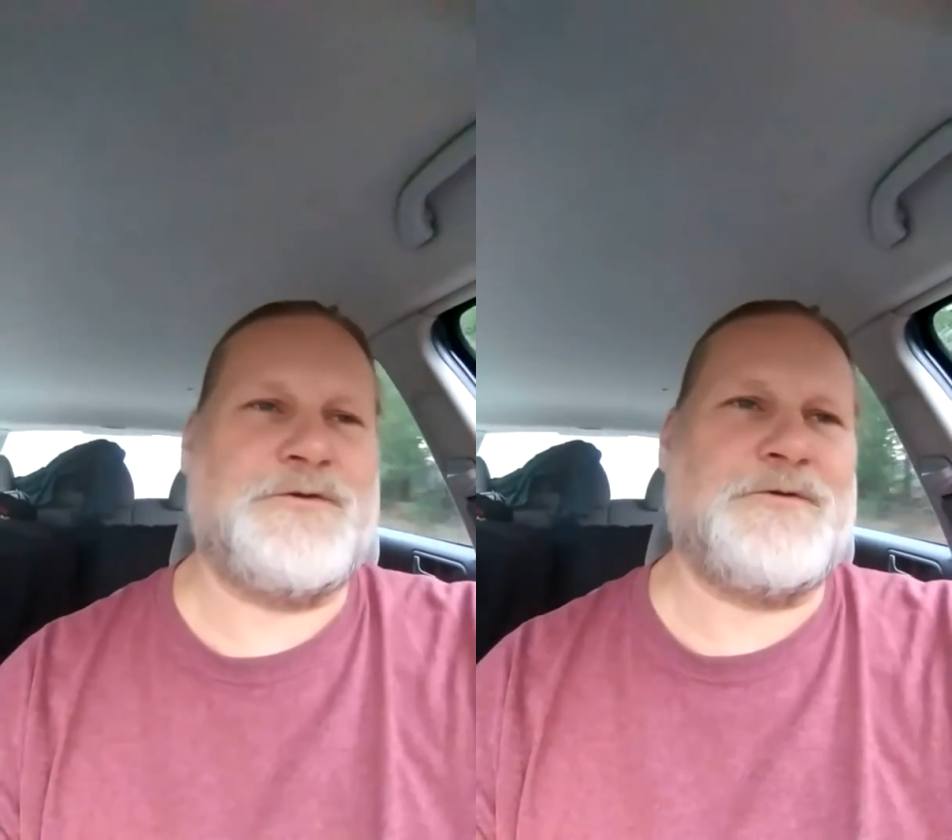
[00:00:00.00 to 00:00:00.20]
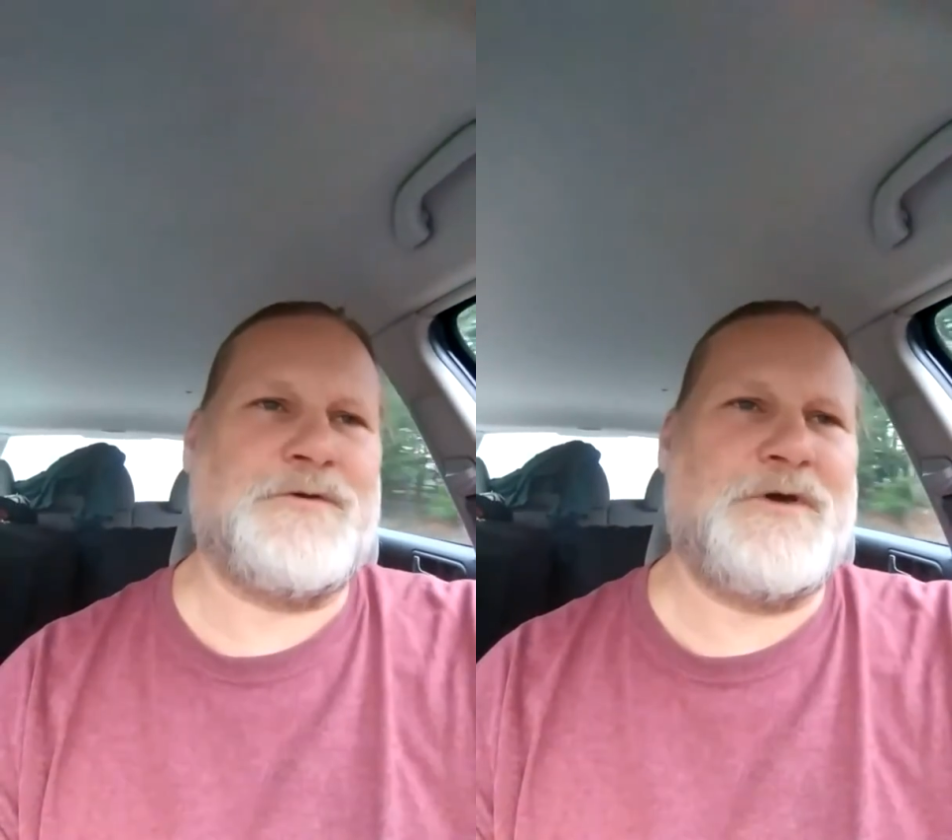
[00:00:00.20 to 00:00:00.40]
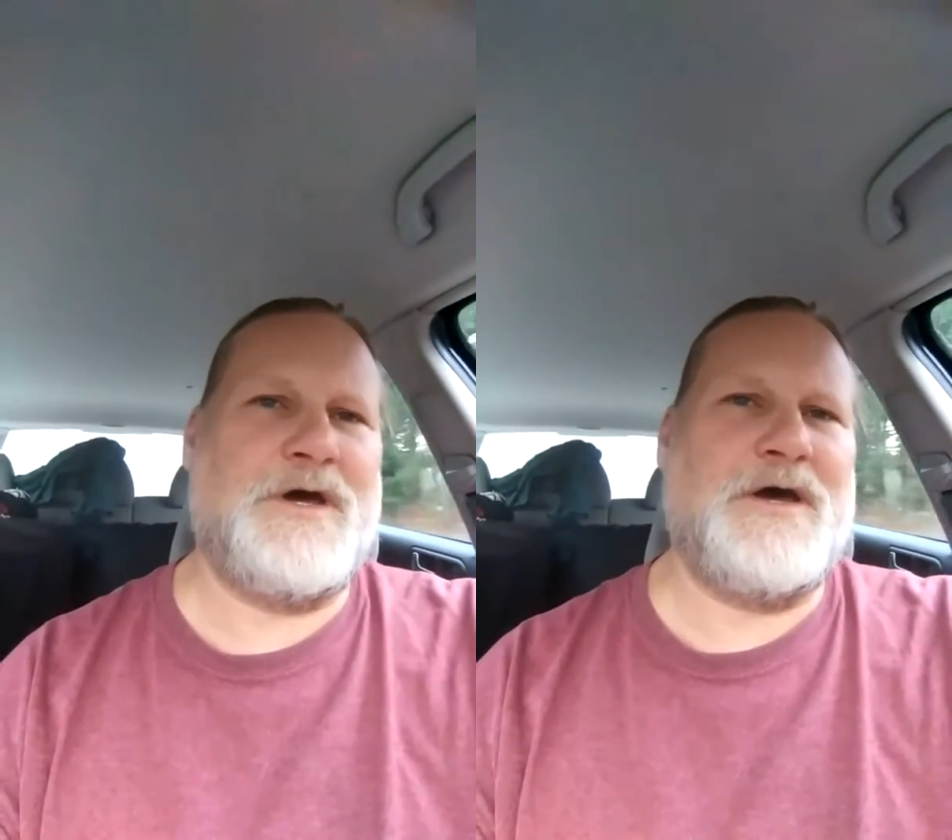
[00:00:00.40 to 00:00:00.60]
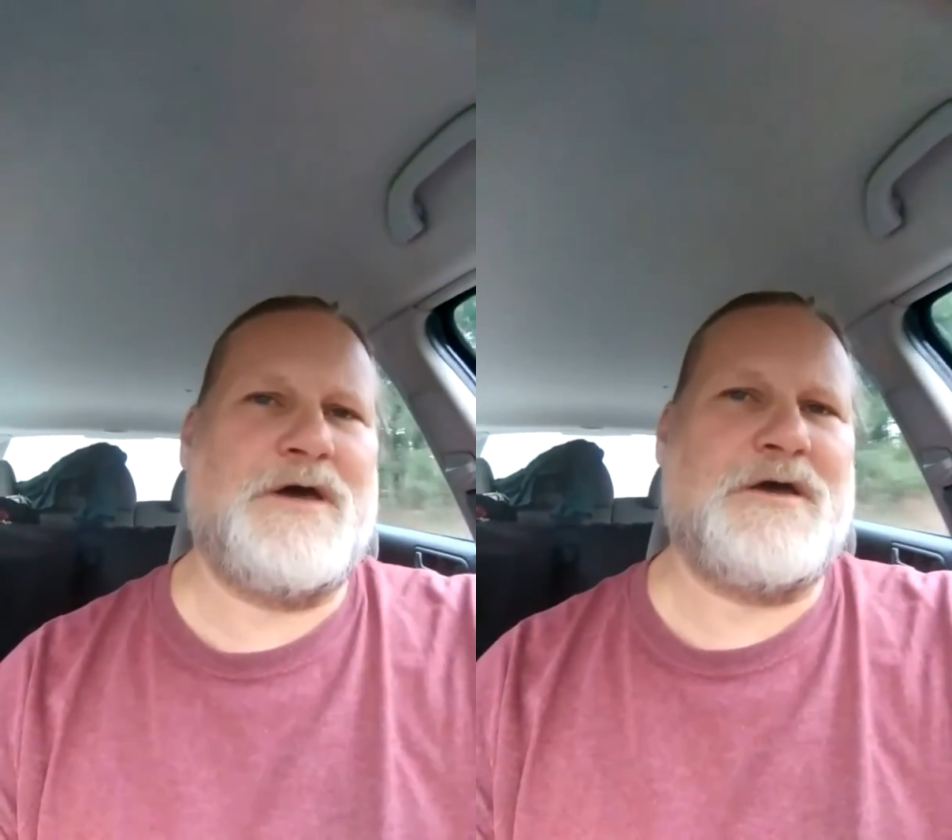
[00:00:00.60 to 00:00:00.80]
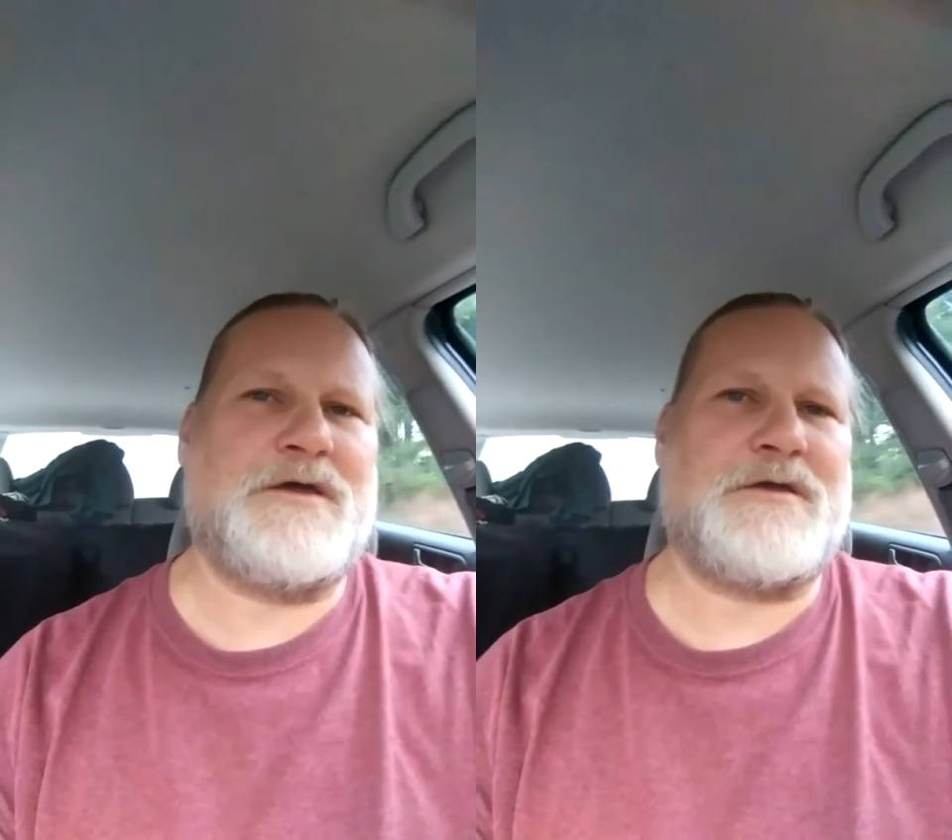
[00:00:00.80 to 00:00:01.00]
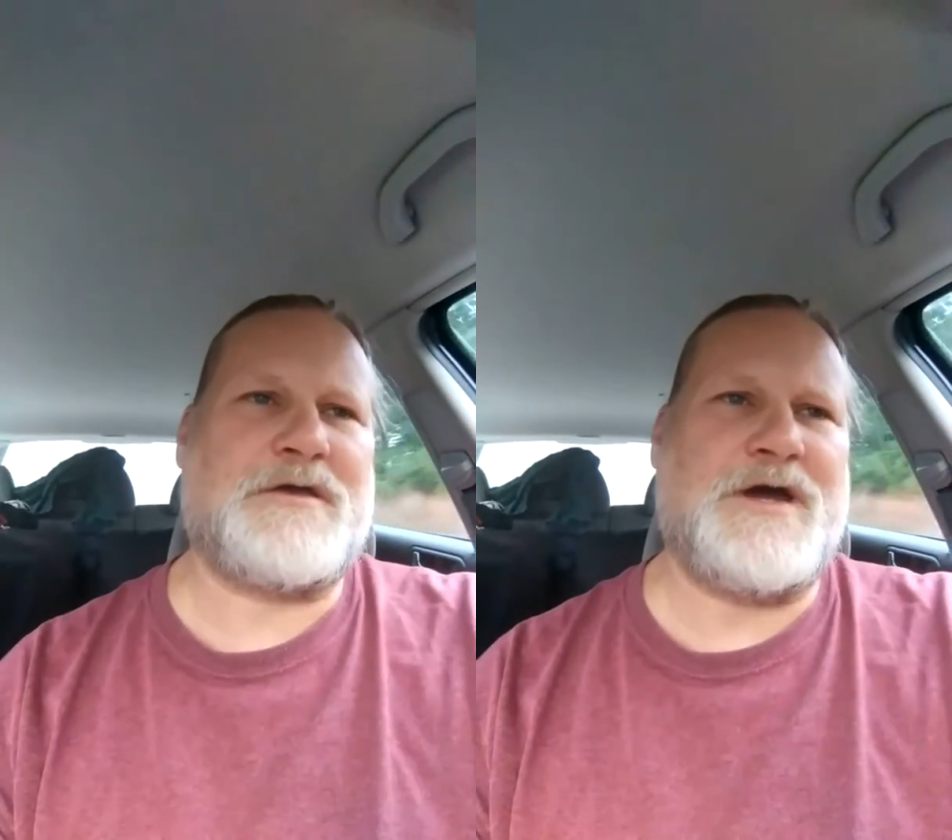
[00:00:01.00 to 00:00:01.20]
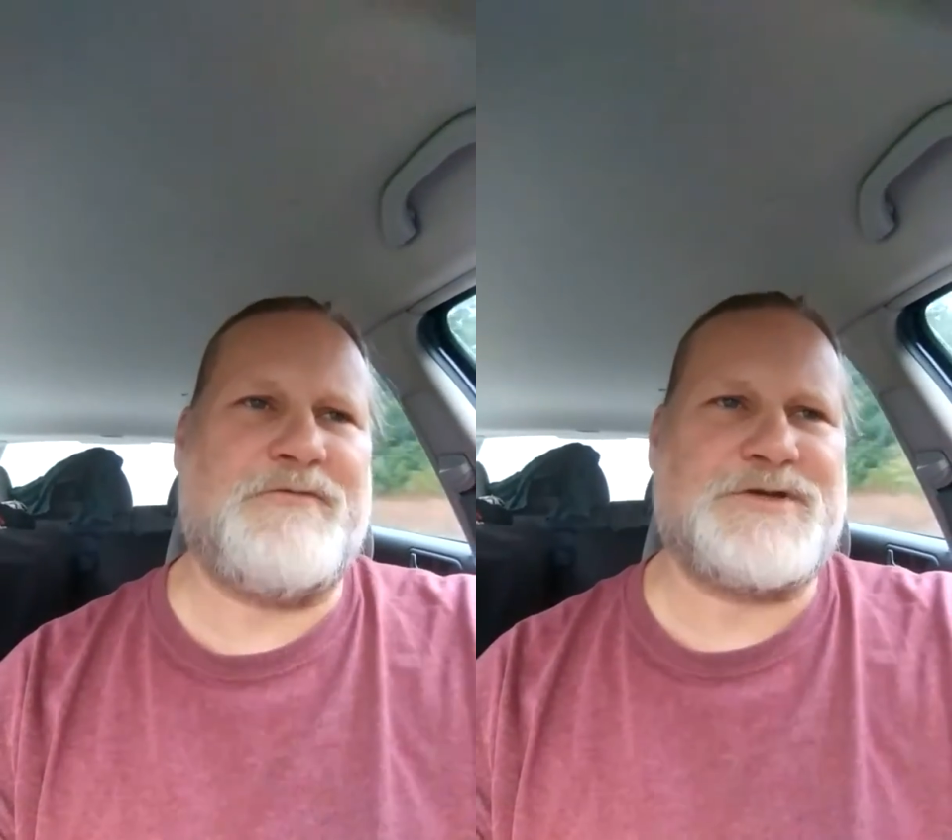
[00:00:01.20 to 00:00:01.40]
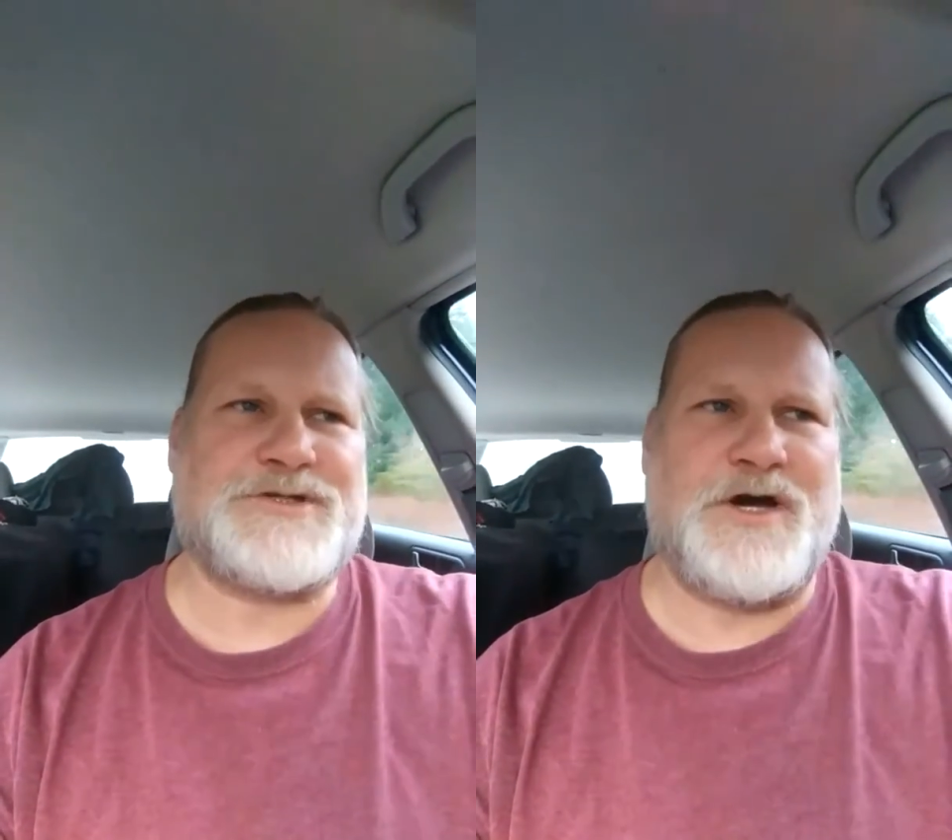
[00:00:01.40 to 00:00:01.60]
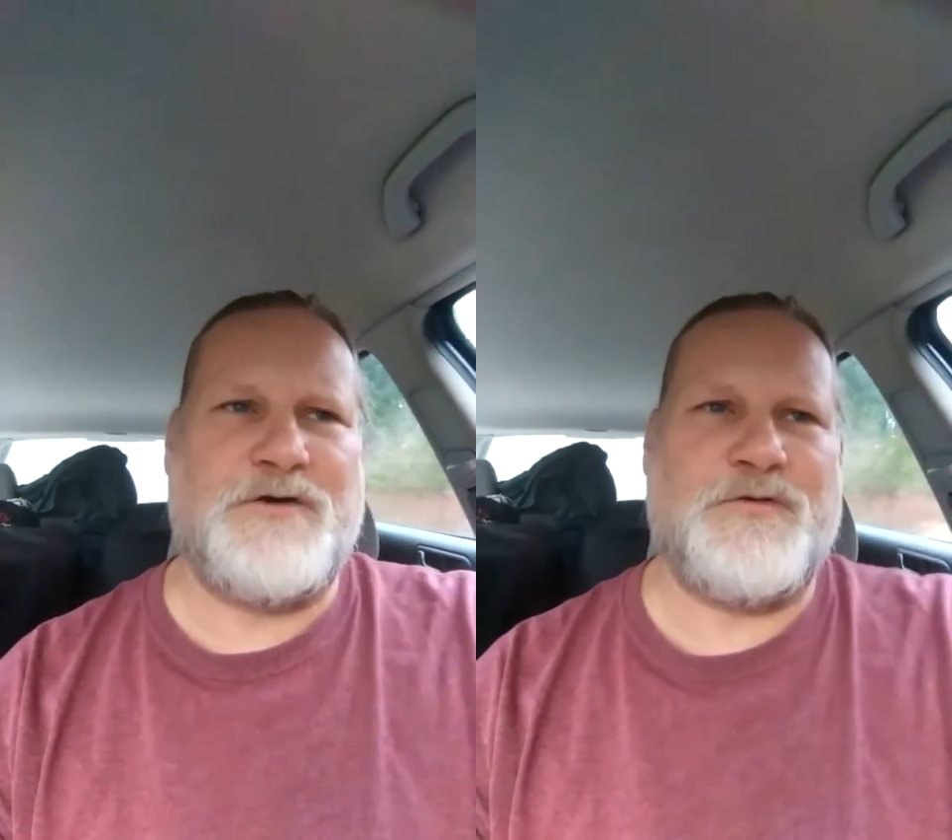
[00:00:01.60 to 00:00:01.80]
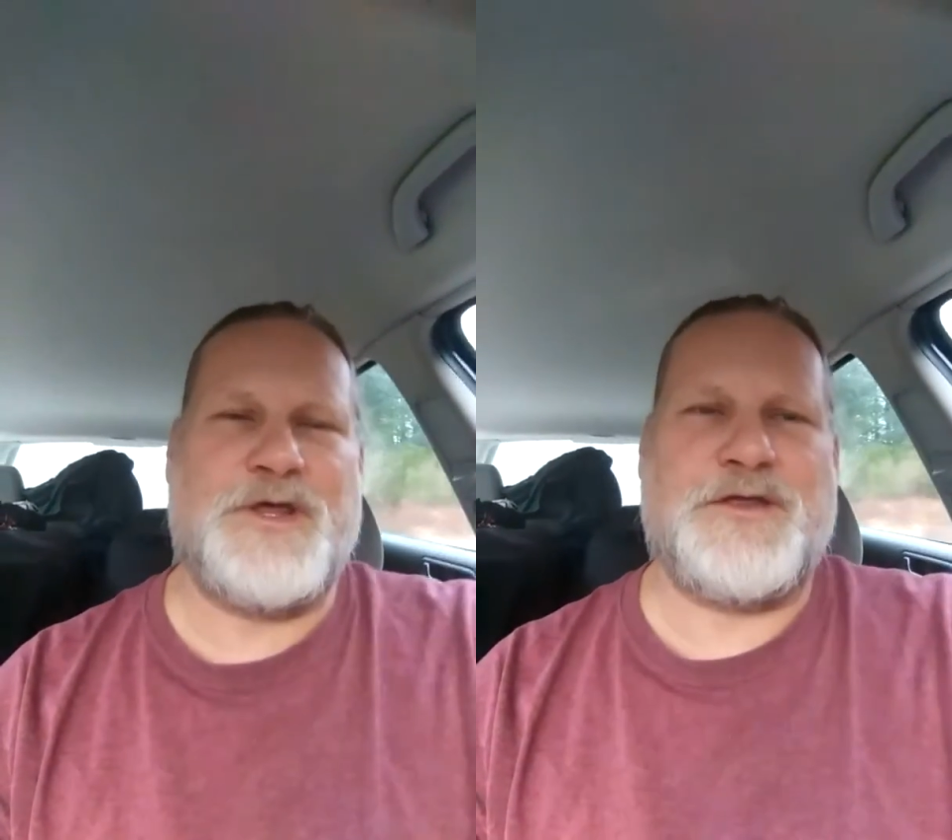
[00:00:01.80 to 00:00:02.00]
a conference
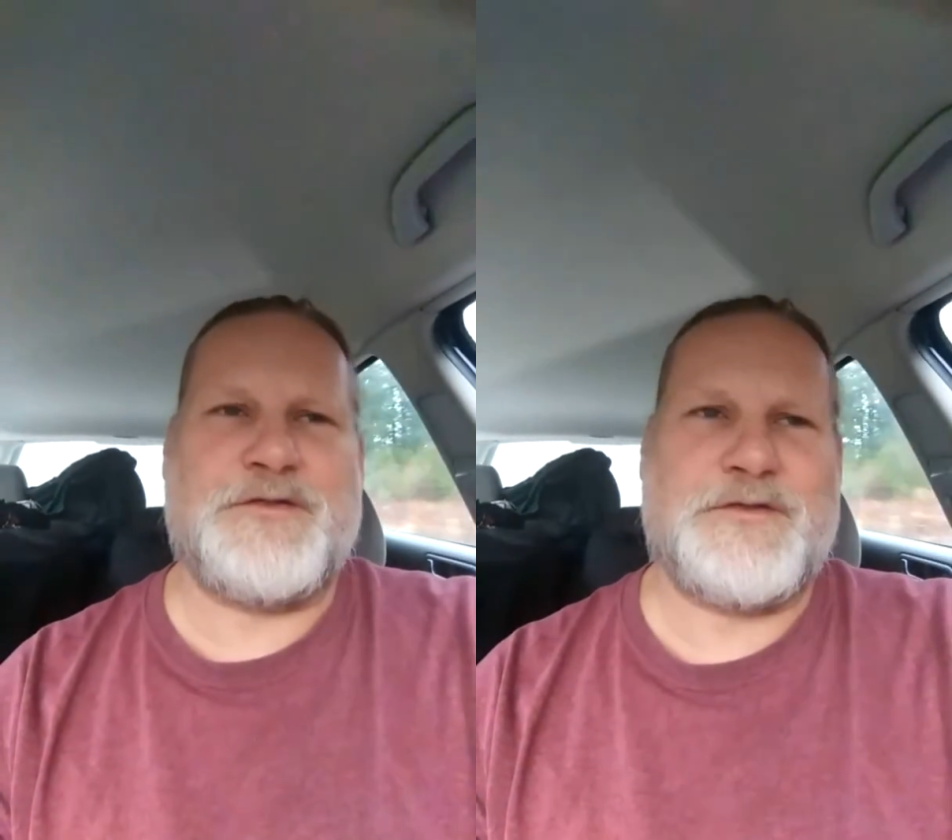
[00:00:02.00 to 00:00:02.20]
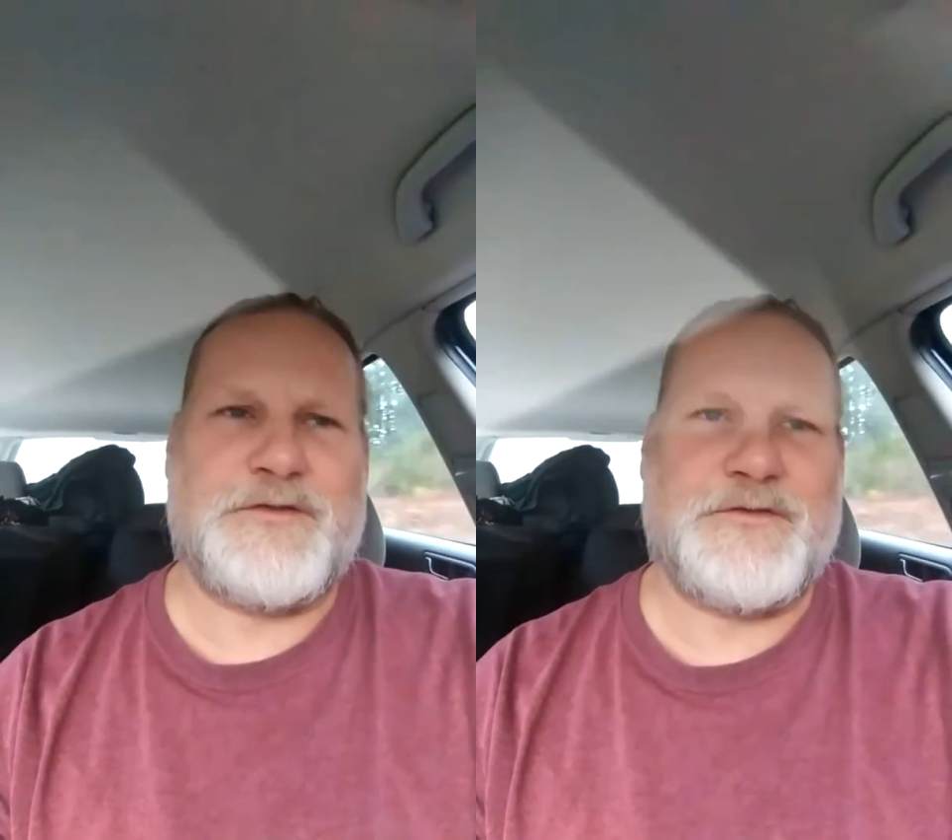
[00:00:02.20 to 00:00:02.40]
call with